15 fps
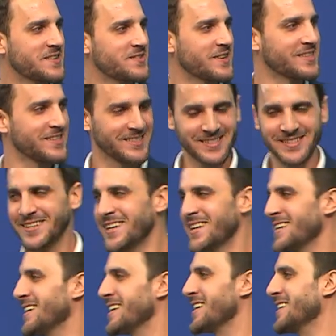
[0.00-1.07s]
all
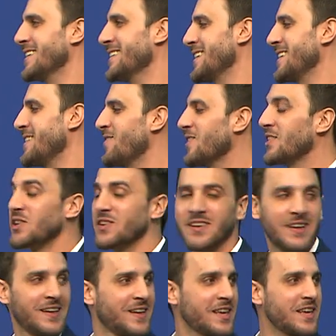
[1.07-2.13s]
right, if, it,
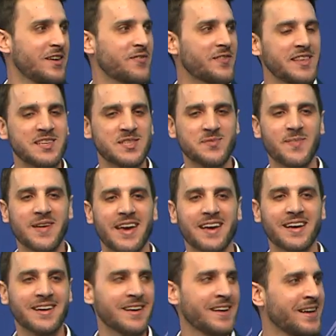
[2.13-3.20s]
if this
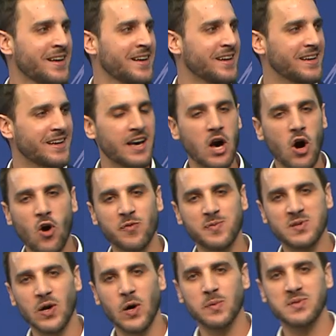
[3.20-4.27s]
bank uh,
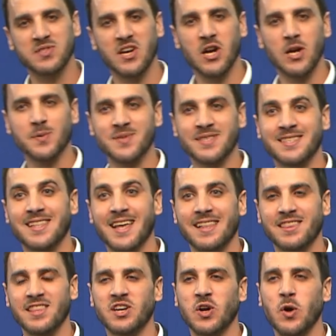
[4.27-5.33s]
observes
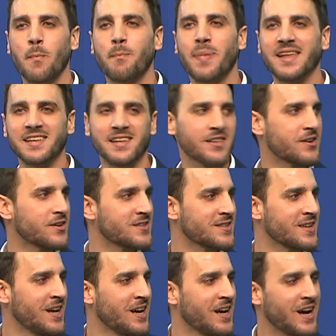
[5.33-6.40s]
that their
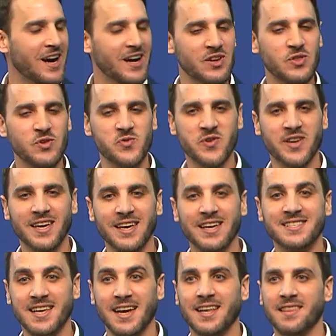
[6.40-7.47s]
competitors are doing
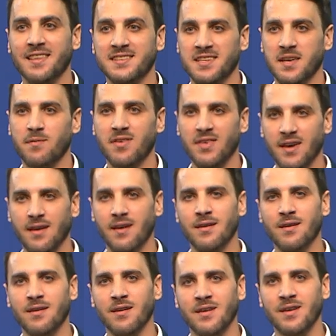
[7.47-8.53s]
exactly the same thing.
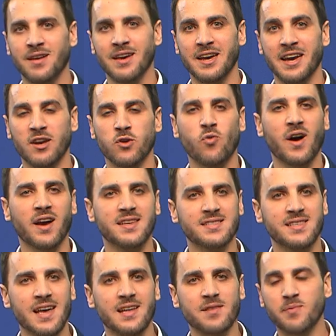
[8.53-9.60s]
And why
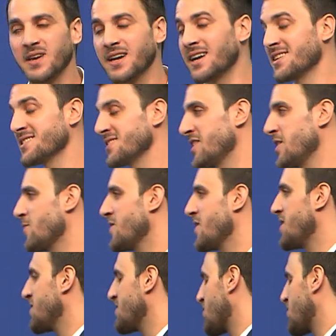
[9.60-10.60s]
is that? Because if there